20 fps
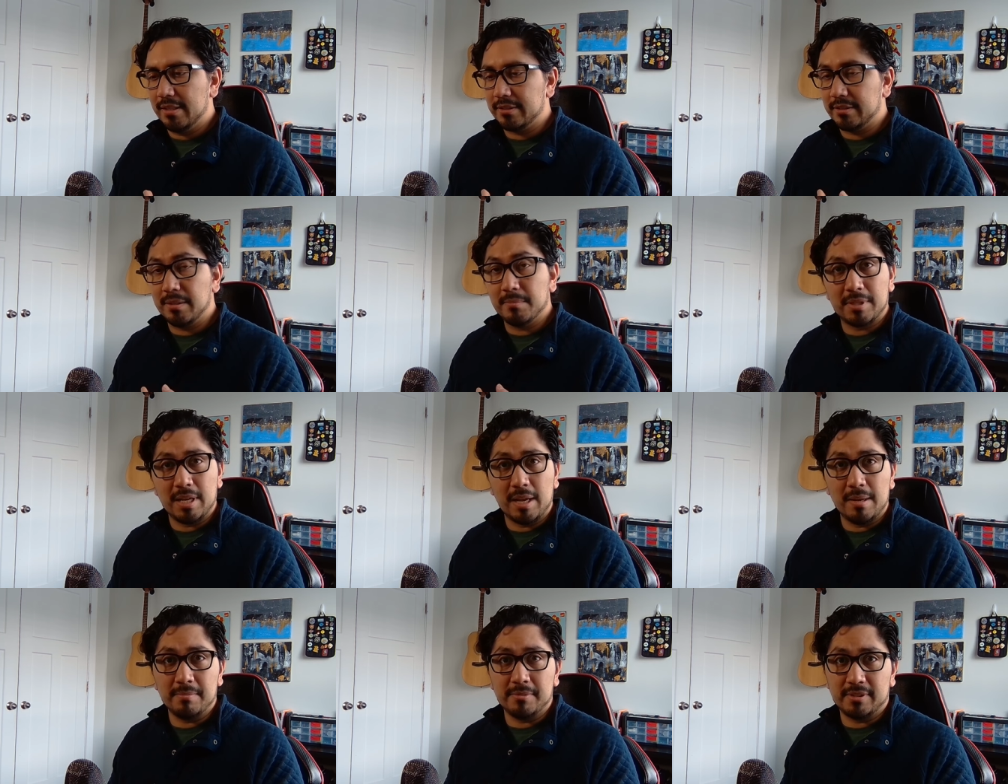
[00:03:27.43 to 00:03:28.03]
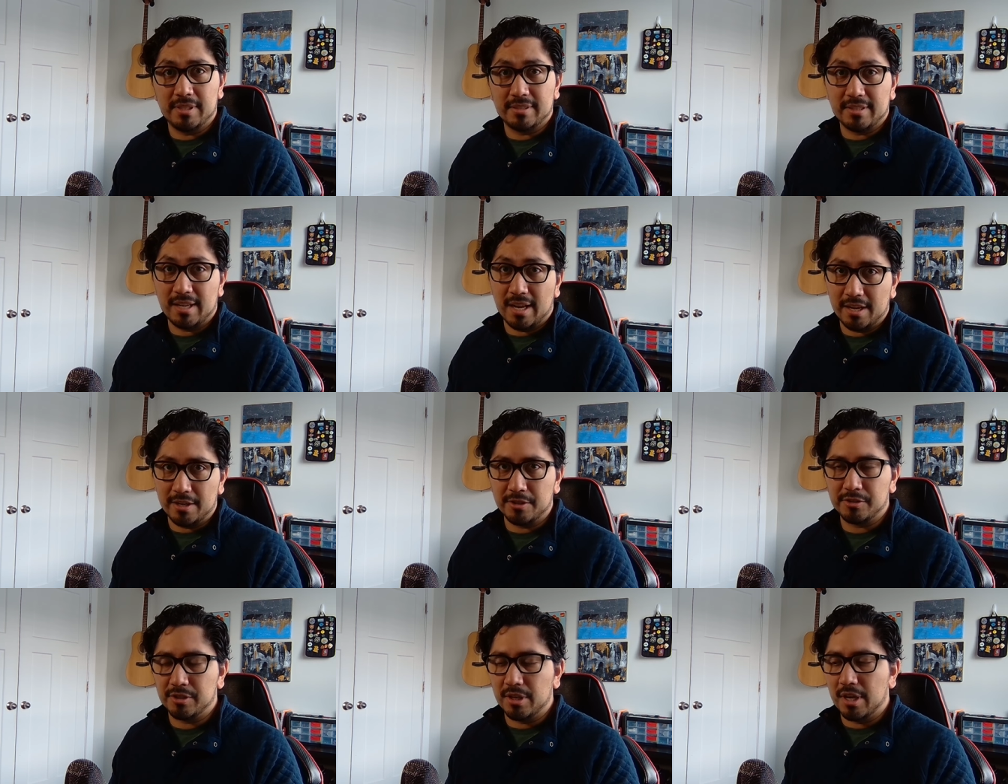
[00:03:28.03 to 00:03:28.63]
sometimes the
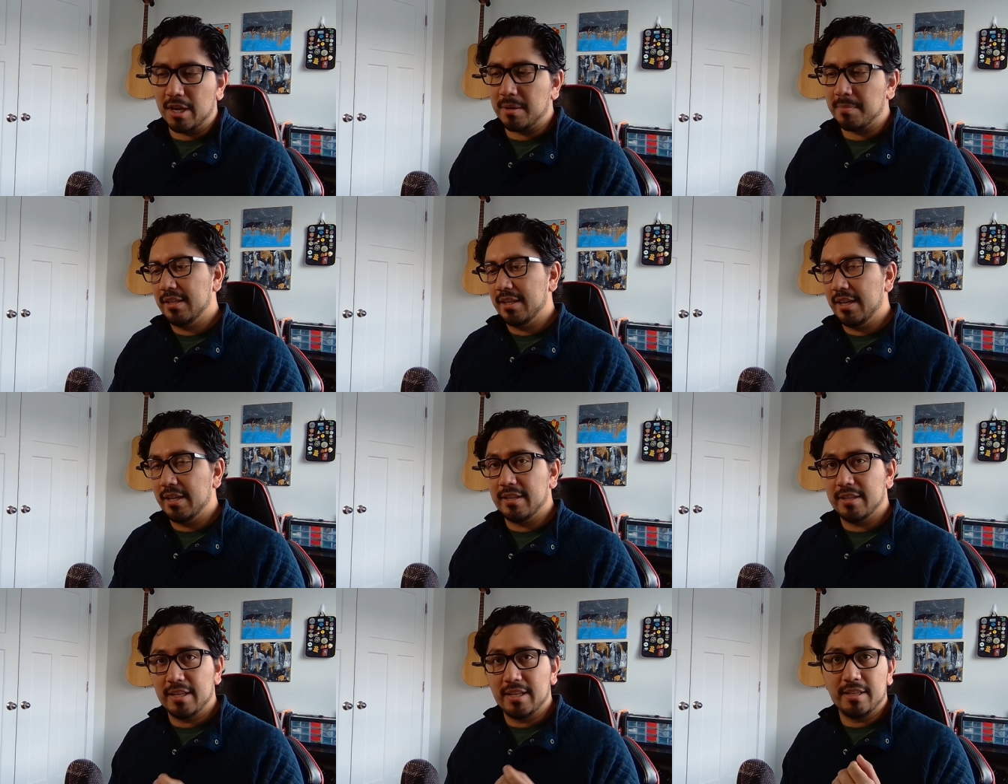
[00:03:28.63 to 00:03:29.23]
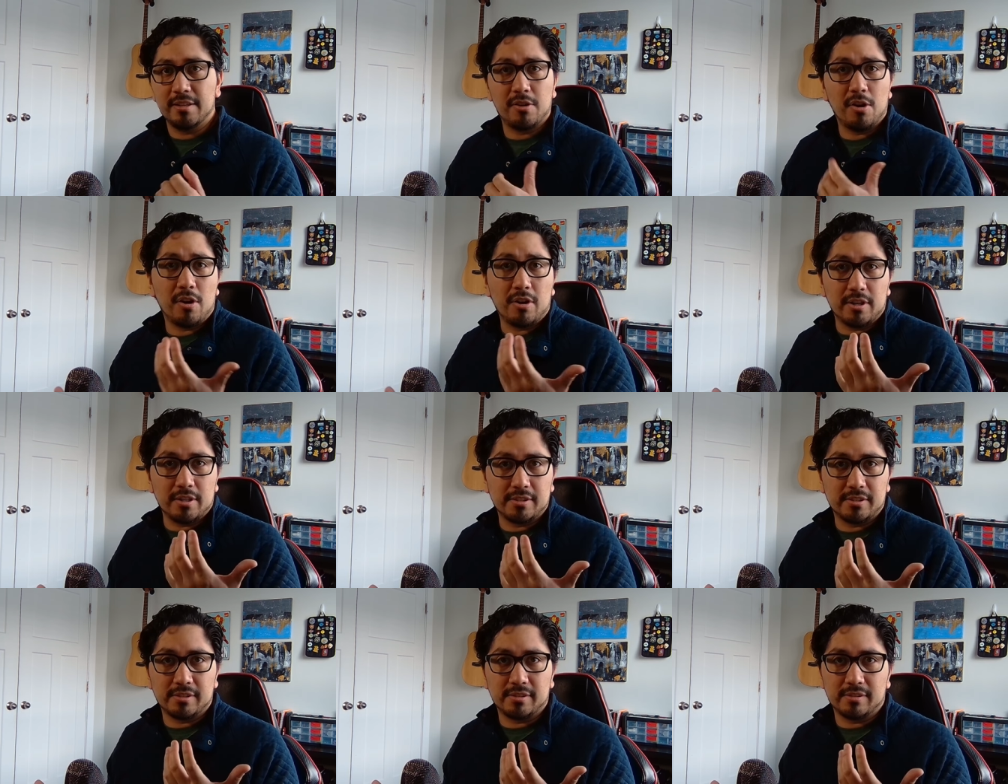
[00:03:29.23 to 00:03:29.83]
tire shop and then
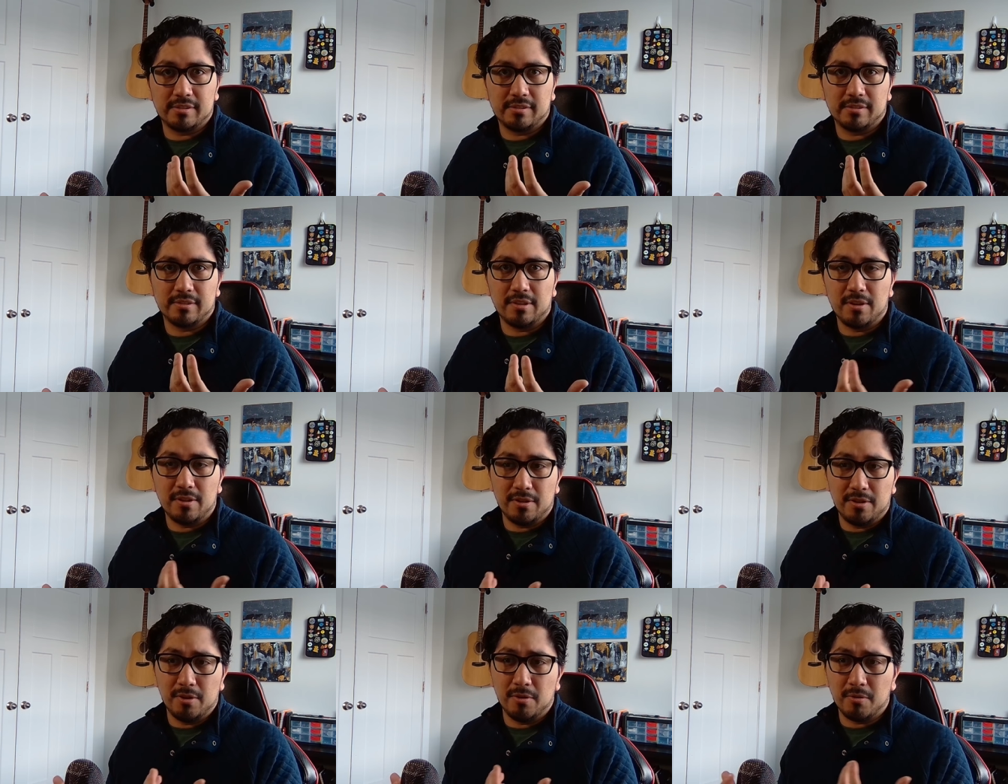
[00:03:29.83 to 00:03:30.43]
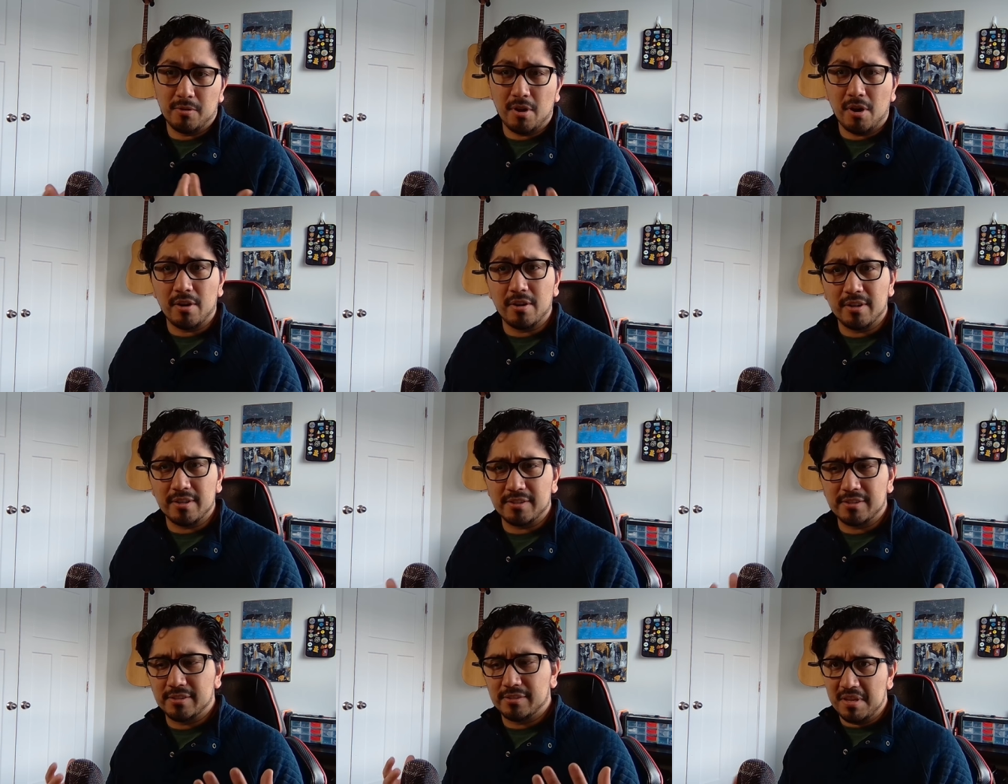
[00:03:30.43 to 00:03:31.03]
carts although
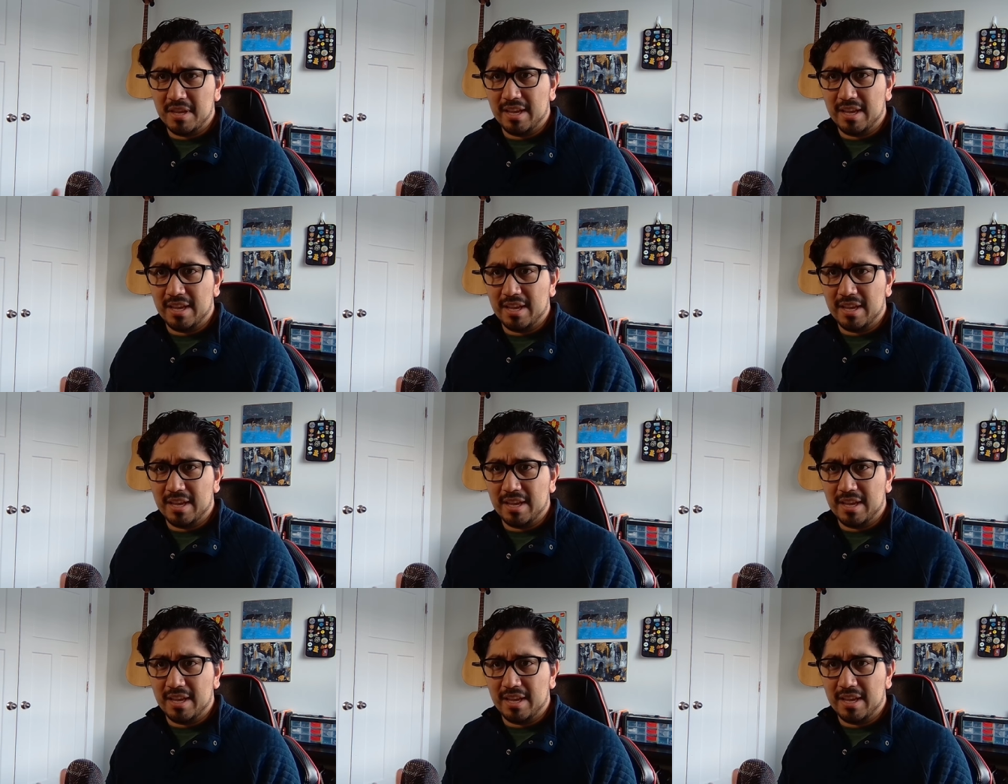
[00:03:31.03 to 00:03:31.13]
carts